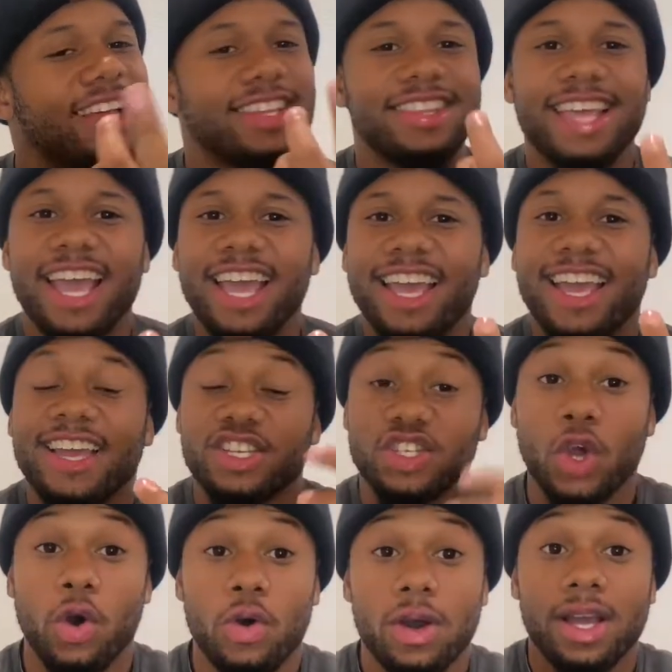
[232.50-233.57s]
vibe.
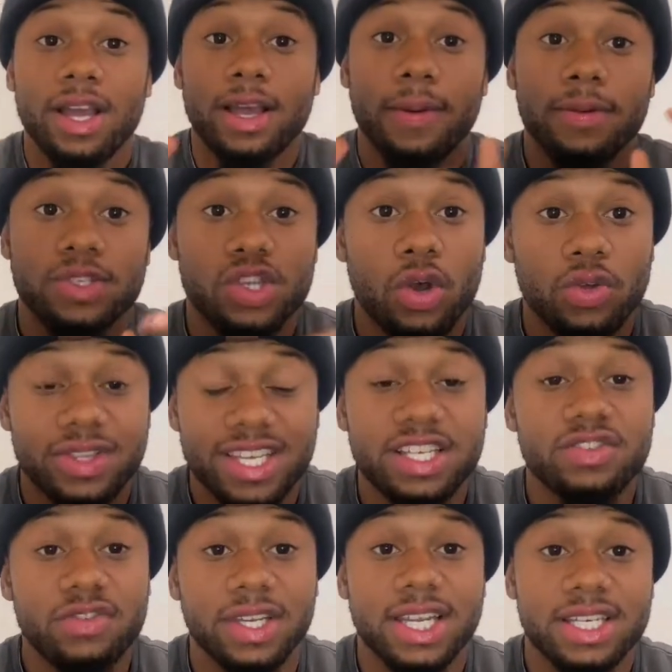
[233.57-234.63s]
So
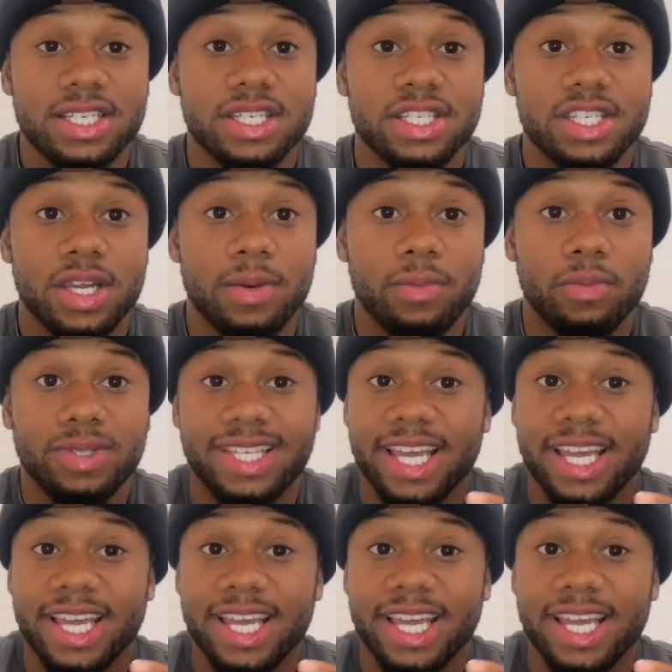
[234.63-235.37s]
this relationship